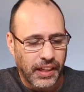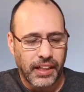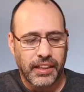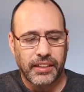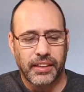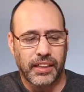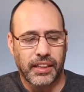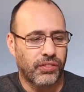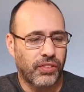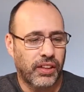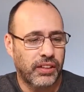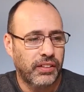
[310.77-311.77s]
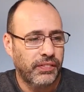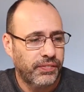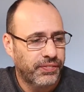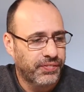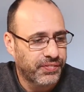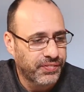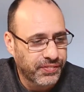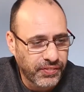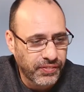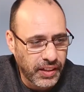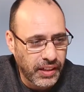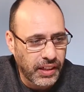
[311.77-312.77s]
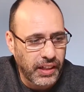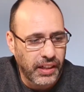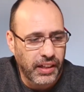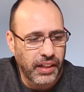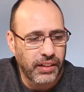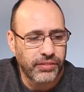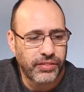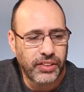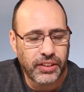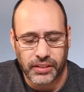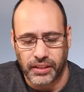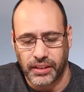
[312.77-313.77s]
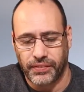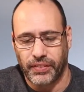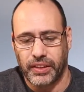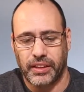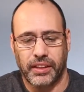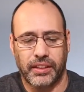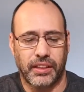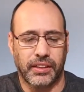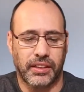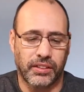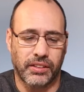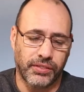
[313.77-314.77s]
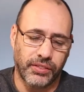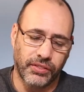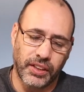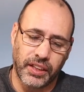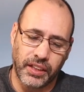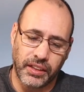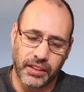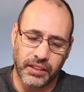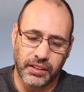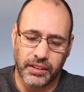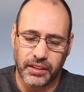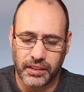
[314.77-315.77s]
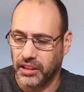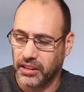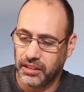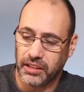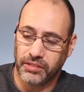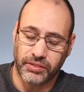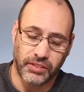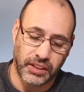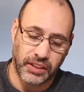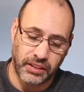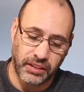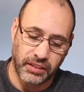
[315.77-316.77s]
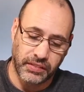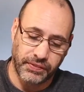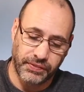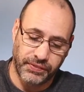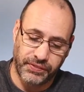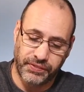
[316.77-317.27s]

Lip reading: And the last one I have here, let me take this out of the way, I have no idea.